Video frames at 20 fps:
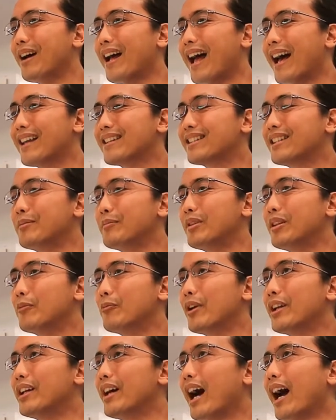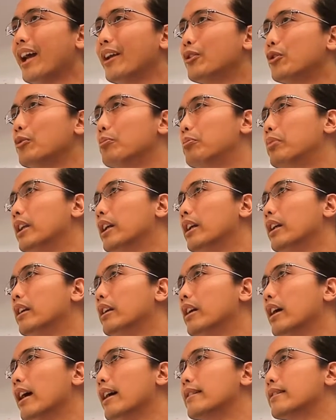asking me whether I could
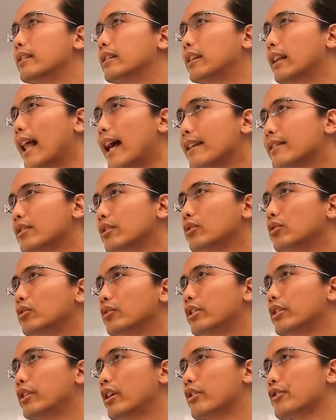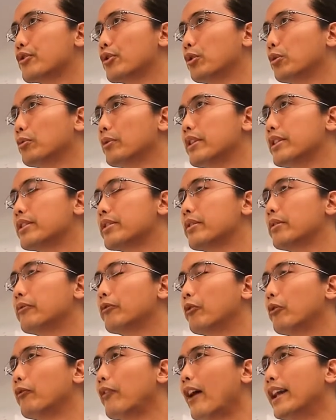play as the classical guitar soloist
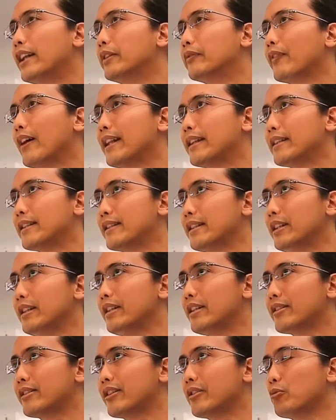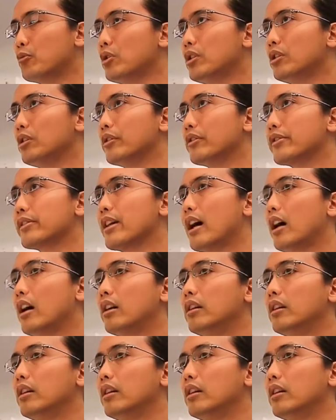for Final Fantasy Distant Worlds.